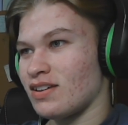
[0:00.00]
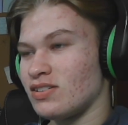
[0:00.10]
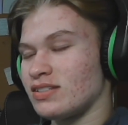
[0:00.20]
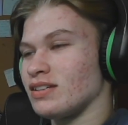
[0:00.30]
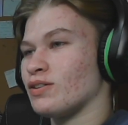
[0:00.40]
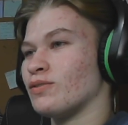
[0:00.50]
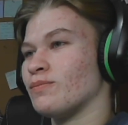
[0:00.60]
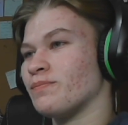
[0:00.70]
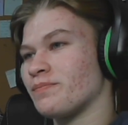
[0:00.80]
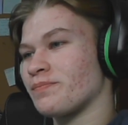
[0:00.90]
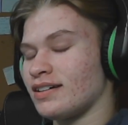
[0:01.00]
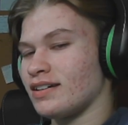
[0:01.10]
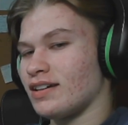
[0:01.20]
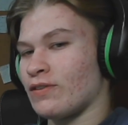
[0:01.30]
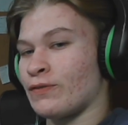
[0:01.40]
So,
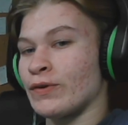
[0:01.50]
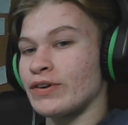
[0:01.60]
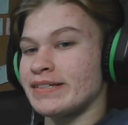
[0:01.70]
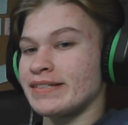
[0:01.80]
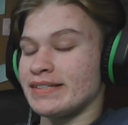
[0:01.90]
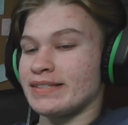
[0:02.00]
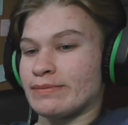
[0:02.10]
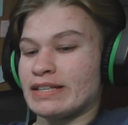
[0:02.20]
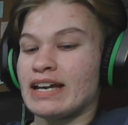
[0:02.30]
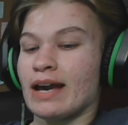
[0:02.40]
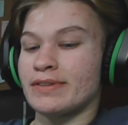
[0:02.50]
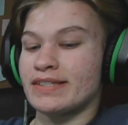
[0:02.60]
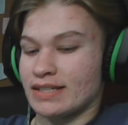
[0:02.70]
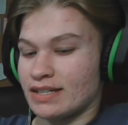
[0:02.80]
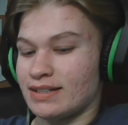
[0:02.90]
of course, since something happens
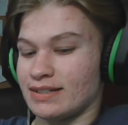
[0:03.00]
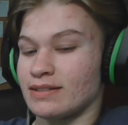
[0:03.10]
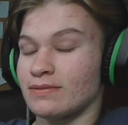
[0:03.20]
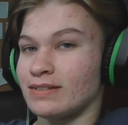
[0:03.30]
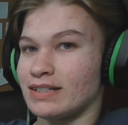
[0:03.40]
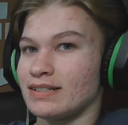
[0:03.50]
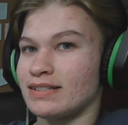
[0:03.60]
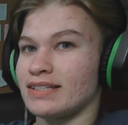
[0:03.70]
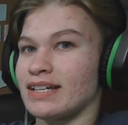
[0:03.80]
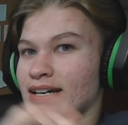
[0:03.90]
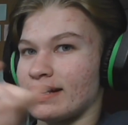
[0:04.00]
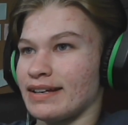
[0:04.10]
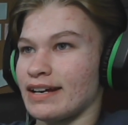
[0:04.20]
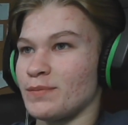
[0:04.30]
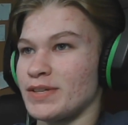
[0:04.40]
to Hinata first,
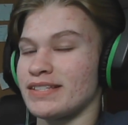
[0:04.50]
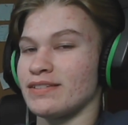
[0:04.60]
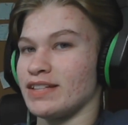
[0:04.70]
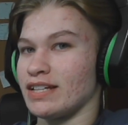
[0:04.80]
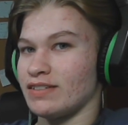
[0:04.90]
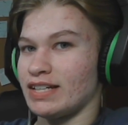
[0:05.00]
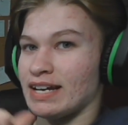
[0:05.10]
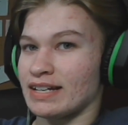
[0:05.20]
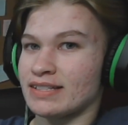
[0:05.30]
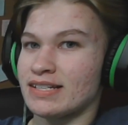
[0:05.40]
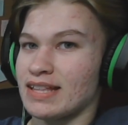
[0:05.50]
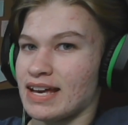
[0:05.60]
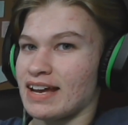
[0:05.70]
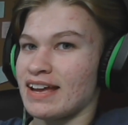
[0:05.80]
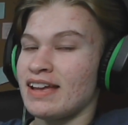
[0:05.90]
Kageyama is the one that reacts to
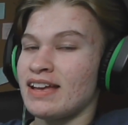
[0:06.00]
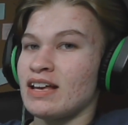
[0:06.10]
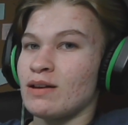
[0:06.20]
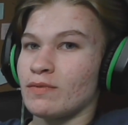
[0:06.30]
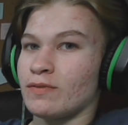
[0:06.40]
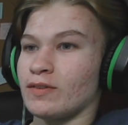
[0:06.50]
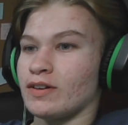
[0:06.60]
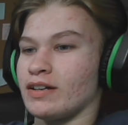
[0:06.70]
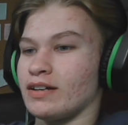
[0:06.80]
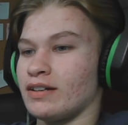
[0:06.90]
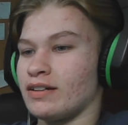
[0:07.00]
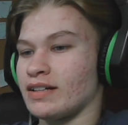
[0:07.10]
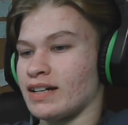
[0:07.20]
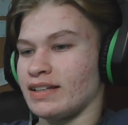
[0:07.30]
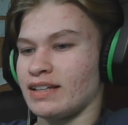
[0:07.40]
that before
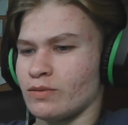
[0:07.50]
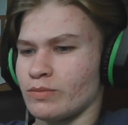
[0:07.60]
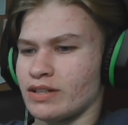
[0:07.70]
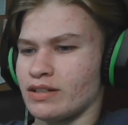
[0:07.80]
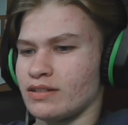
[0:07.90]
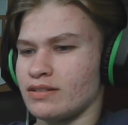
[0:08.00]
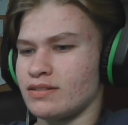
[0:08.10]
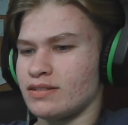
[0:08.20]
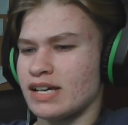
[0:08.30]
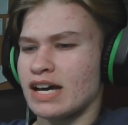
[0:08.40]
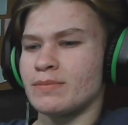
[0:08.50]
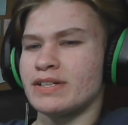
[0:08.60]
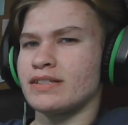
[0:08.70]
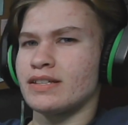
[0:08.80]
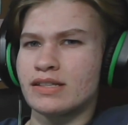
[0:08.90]
Kageyama
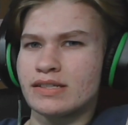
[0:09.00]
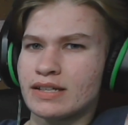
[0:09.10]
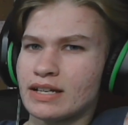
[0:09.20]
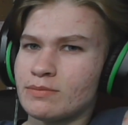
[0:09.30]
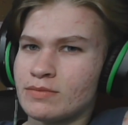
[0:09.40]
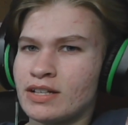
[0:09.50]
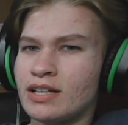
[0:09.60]
happens to the same.